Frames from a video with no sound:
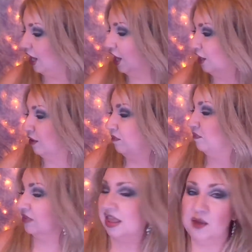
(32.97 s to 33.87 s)

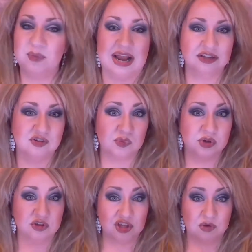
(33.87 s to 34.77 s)
But I just
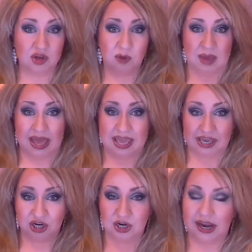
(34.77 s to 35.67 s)
wanted to show y'all my
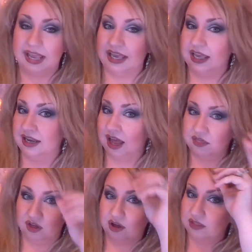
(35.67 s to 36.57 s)
hair, and I
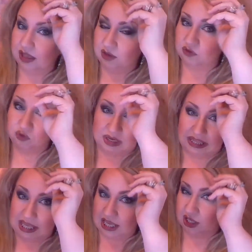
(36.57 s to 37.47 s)
thought that it was
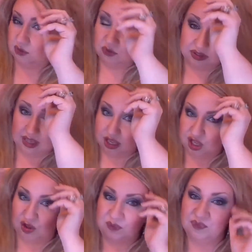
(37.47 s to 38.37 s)
really cute.
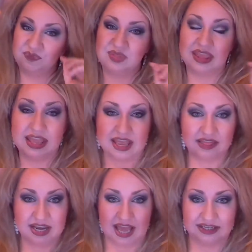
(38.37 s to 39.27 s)
And
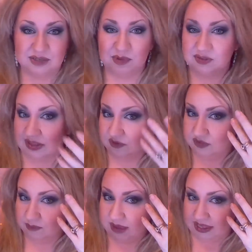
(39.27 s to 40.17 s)
then I did
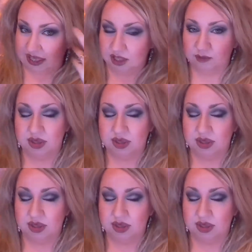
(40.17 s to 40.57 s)
myself some makeup.